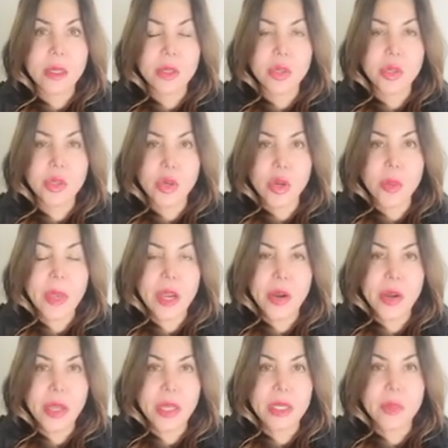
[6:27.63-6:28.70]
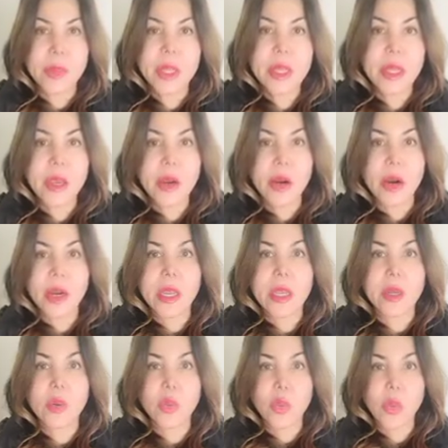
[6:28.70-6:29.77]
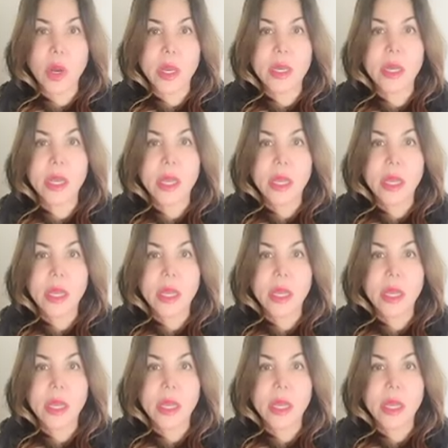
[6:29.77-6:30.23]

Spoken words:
dorm areas, but they are in one.